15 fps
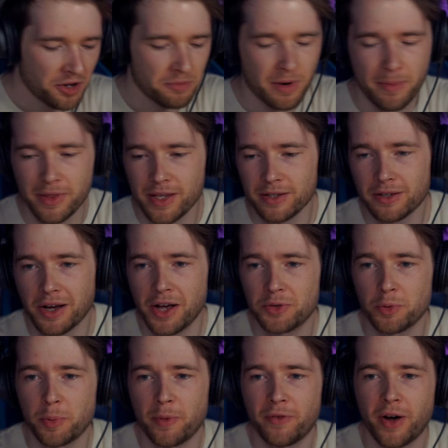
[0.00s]
Remember, these cards
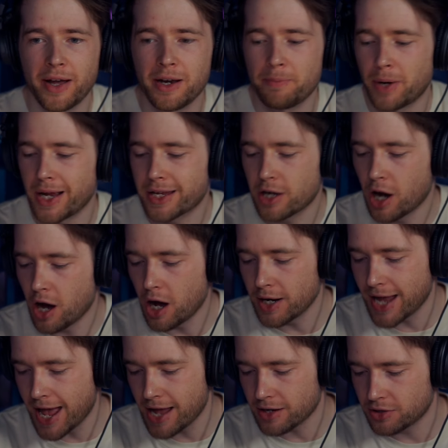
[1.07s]
were provided by
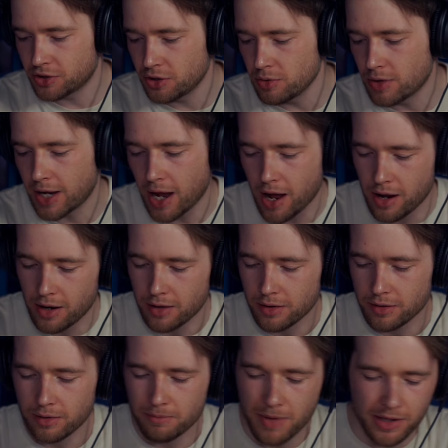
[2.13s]
Cardex UK
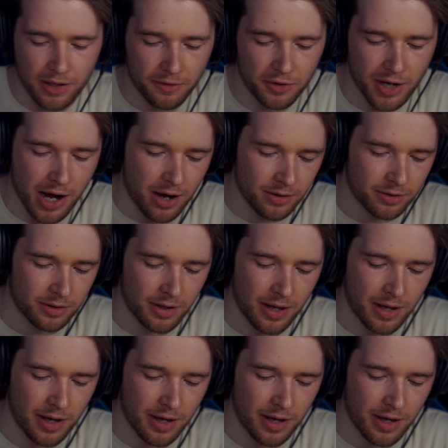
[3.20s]
massive shout outs to